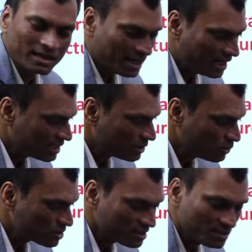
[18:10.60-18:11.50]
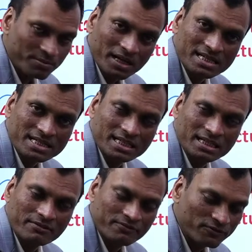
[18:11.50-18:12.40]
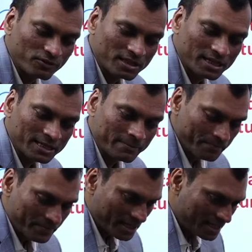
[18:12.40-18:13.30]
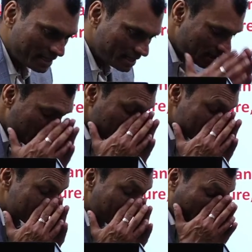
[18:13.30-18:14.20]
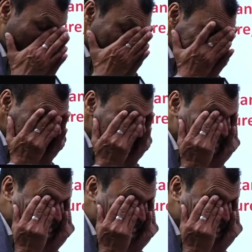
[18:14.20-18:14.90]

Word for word: and no surprise therefore that India is the highest